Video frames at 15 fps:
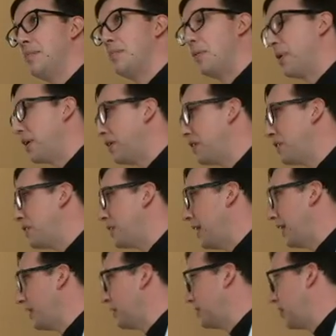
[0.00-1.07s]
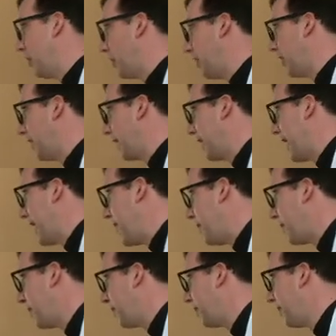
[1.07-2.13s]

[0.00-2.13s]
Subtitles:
but we also sing the song of the Lamb.